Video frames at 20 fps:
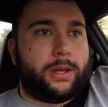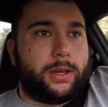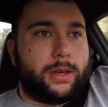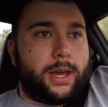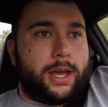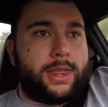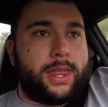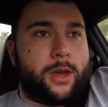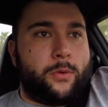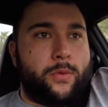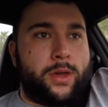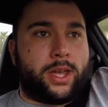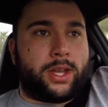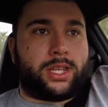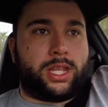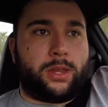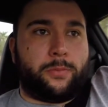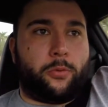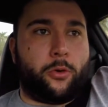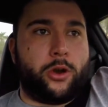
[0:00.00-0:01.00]
And then we get
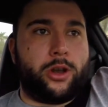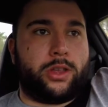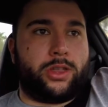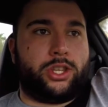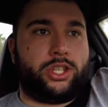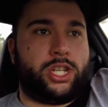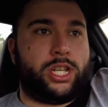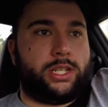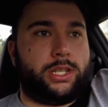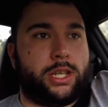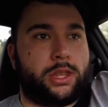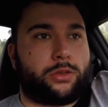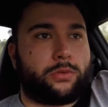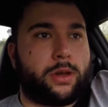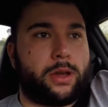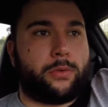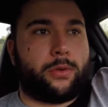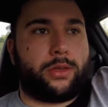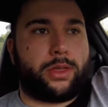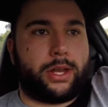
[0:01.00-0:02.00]
to the point of the
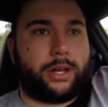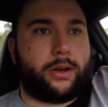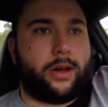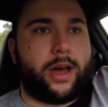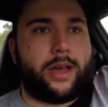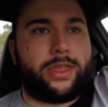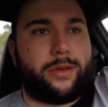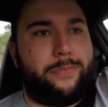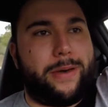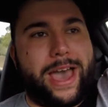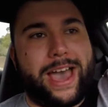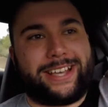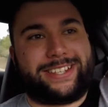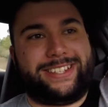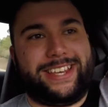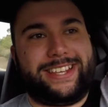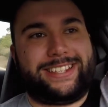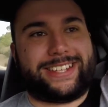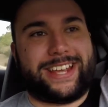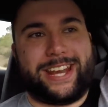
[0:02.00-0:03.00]
GT3 where they don't have the back
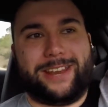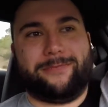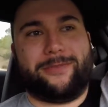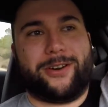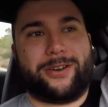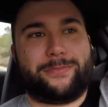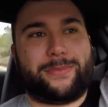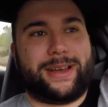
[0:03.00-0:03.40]
seats anymore.